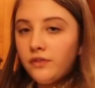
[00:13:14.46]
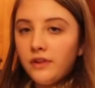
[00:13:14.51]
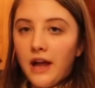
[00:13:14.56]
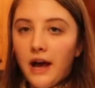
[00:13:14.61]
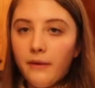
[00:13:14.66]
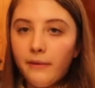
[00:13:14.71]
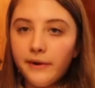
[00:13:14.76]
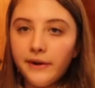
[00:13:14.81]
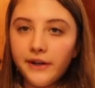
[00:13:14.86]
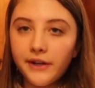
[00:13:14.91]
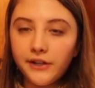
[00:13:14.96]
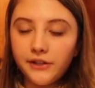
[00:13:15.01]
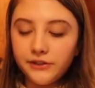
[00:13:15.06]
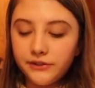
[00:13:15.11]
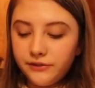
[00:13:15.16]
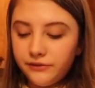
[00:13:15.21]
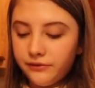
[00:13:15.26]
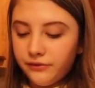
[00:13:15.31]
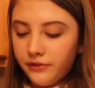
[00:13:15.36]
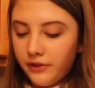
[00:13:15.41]
flour and
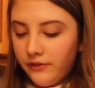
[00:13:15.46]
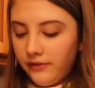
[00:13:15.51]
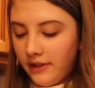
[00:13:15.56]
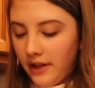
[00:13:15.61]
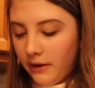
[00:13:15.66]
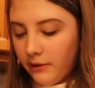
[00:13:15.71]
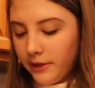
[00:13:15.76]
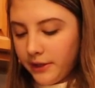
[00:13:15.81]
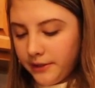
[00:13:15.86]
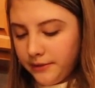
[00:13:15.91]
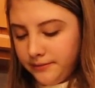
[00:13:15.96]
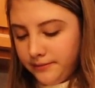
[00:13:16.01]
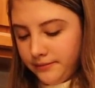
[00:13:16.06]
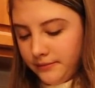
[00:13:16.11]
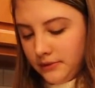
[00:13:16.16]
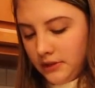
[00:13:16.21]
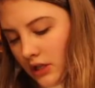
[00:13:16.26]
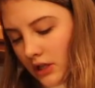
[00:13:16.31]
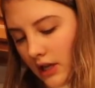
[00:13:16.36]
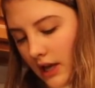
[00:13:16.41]
gluten-free flour.
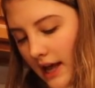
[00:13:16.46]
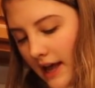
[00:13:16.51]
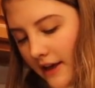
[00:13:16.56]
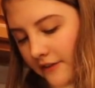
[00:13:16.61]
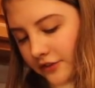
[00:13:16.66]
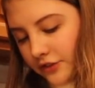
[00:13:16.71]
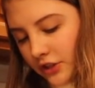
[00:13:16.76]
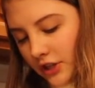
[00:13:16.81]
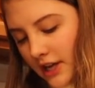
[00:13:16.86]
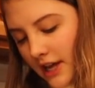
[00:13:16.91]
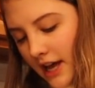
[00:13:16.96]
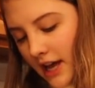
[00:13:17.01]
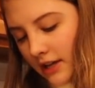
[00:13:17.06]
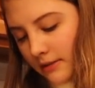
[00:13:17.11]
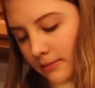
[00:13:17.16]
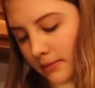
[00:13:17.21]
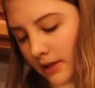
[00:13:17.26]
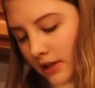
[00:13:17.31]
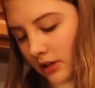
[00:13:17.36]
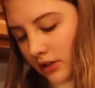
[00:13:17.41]
After I
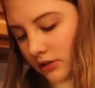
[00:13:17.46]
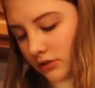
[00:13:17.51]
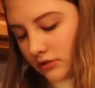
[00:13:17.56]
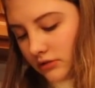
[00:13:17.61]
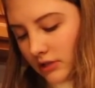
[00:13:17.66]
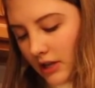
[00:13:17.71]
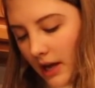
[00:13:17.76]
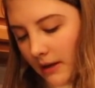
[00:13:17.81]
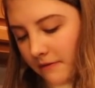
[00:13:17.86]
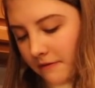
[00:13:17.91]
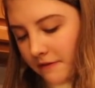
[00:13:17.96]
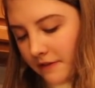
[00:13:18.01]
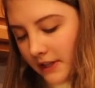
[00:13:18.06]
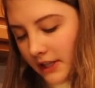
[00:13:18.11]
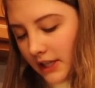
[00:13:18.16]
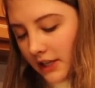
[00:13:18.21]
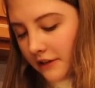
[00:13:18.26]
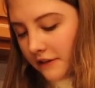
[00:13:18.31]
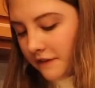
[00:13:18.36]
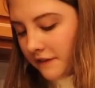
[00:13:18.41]
had my gluten, I'm
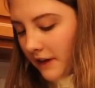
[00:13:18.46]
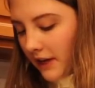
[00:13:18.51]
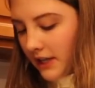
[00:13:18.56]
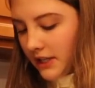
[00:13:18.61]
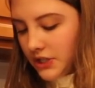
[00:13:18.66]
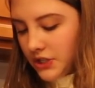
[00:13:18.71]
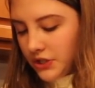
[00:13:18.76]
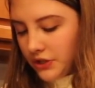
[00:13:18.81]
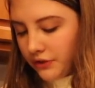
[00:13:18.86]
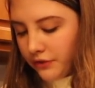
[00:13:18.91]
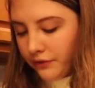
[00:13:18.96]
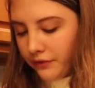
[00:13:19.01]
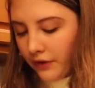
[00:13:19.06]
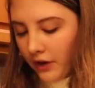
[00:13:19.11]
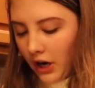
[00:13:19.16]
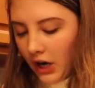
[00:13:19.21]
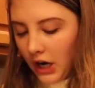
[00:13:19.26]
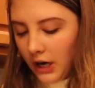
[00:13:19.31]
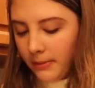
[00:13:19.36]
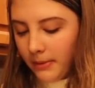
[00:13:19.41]
feeling fine so
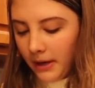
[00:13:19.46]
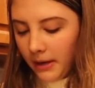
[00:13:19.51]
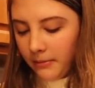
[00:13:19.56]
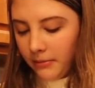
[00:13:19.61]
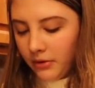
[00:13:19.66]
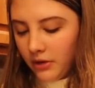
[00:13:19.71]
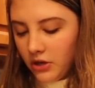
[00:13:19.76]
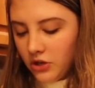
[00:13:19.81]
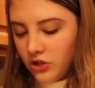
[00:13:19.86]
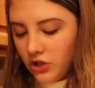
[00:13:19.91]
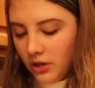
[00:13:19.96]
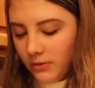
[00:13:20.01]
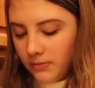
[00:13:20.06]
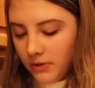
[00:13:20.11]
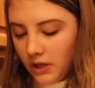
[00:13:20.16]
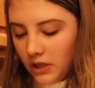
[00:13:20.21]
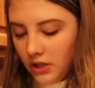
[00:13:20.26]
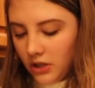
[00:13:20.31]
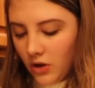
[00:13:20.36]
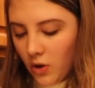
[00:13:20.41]
far, but I'm pretty sure I'm
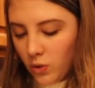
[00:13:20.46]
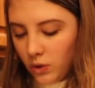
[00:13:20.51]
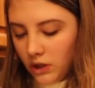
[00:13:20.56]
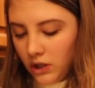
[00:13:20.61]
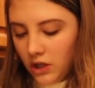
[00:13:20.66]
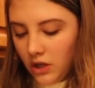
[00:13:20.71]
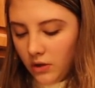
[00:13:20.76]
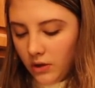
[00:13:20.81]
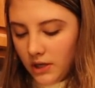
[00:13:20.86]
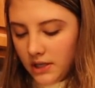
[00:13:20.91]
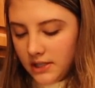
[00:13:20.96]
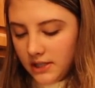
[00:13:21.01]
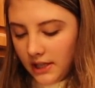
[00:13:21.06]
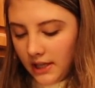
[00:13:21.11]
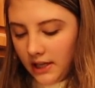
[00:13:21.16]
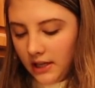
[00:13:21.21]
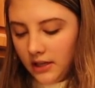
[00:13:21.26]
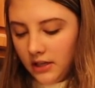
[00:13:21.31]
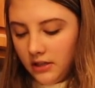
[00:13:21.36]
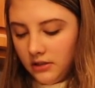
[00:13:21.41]
gonna only notice
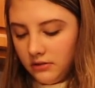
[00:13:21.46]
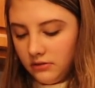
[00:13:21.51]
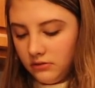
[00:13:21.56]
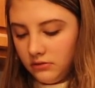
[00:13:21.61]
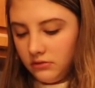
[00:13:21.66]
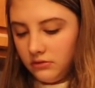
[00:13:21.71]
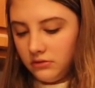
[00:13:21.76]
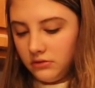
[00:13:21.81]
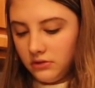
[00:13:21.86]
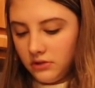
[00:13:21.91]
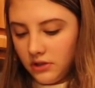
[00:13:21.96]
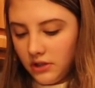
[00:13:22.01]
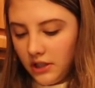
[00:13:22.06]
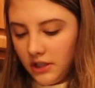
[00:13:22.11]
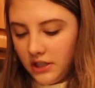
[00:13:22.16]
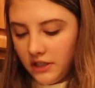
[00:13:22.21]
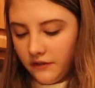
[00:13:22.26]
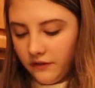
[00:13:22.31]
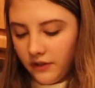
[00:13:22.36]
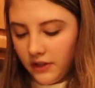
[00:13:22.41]
like
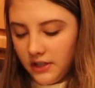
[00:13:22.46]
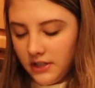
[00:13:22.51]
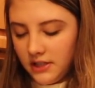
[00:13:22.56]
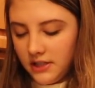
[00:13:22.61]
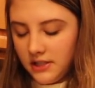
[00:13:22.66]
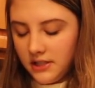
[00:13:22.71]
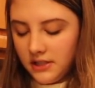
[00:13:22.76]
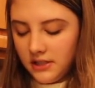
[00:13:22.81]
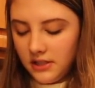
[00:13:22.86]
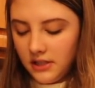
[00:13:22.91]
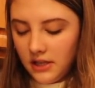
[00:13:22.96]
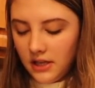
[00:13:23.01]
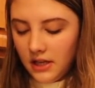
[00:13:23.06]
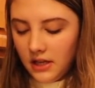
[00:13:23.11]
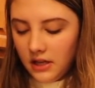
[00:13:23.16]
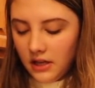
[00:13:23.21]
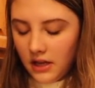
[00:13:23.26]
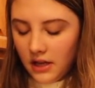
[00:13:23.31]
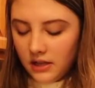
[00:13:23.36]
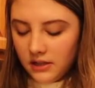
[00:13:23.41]
the difference
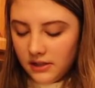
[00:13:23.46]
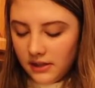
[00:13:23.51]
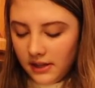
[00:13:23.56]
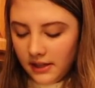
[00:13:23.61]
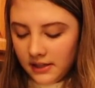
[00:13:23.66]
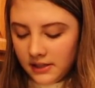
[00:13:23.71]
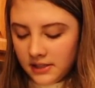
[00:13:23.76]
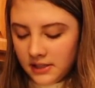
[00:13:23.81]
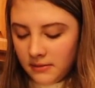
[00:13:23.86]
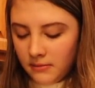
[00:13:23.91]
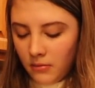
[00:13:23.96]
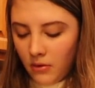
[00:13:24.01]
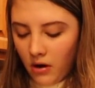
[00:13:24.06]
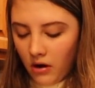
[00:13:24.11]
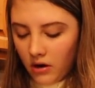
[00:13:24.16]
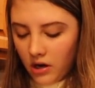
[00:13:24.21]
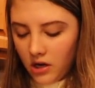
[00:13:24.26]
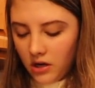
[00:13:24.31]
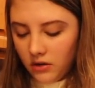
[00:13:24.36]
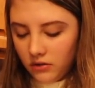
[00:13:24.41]
like
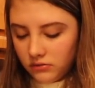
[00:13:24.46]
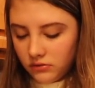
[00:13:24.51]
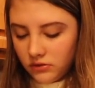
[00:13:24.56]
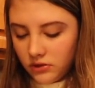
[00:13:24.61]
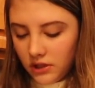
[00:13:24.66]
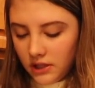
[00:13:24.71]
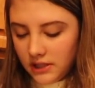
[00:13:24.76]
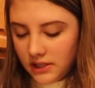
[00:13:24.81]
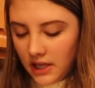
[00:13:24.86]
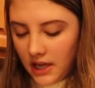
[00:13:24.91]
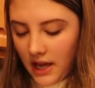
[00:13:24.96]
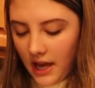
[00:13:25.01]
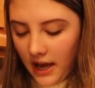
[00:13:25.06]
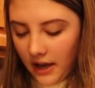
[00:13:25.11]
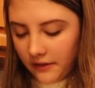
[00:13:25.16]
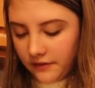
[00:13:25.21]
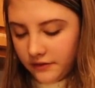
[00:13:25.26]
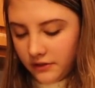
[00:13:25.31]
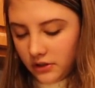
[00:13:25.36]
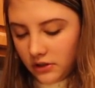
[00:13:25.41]
tomorrow or the day
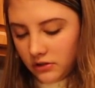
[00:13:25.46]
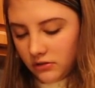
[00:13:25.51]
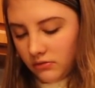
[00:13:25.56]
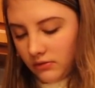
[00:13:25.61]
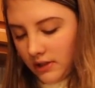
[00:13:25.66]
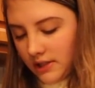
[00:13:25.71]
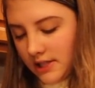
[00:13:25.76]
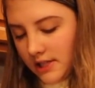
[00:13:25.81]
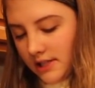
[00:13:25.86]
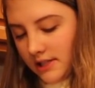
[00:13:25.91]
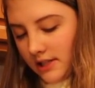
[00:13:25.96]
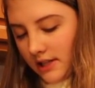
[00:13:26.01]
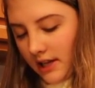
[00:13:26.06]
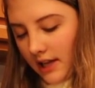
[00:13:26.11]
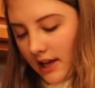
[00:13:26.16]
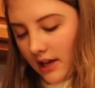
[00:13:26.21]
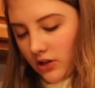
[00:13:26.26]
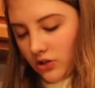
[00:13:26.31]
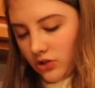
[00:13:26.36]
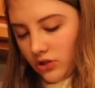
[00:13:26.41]
after, once it's
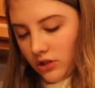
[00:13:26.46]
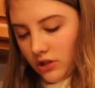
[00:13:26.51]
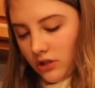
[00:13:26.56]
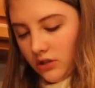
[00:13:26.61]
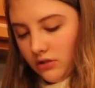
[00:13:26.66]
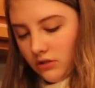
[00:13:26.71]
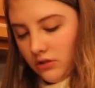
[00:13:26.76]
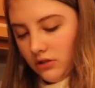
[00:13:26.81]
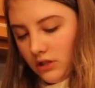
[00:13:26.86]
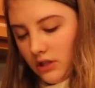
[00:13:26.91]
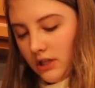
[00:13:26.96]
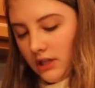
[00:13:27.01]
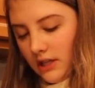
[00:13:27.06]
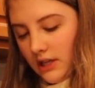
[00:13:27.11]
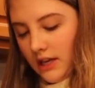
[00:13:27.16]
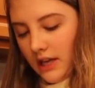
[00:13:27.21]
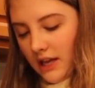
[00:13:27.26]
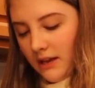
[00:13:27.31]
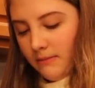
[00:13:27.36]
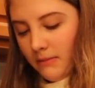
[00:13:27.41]
like actually
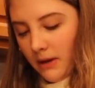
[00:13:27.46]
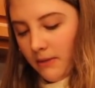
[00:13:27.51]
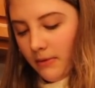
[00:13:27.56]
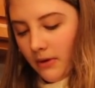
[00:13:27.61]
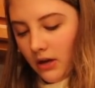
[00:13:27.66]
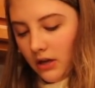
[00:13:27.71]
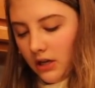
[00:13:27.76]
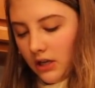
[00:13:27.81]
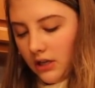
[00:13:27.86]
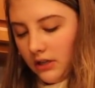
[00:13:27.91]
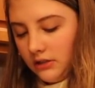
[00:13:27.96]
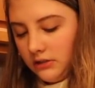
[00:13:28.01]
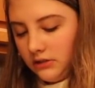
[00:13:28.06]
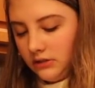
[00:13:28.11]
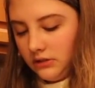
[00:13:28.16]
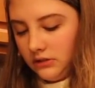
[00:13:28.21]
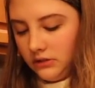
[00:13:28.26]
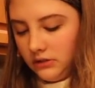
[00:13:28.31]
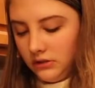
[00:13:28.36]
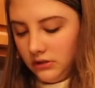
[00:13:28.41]
in my body
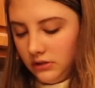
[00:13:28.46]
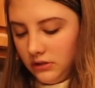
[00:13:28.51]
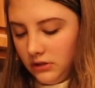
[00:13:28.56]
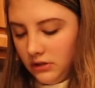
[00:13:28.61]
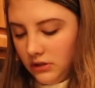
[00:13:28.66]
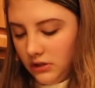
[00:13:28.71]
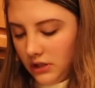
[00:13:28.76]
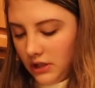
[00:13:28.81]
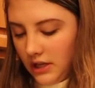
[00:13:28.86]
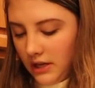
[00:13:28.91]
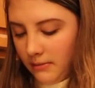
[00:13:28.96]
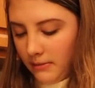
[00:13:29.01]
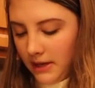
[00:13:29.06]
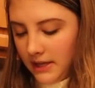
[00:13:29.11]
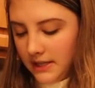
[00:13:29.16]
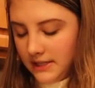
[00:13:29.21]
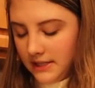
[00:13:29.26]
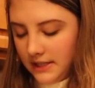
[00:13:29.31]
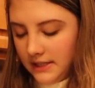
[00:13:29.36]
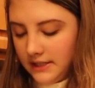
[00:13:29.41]
and in
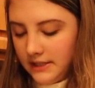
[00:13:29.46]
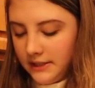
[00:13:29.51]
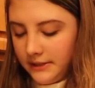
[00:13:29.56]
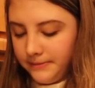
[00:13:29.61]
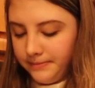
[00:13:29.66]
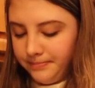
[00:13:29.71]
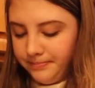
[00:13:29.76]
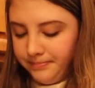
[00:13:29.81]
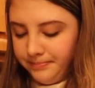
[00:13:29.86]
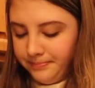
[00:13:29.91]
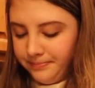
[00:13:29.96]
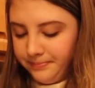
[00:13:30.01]
my system.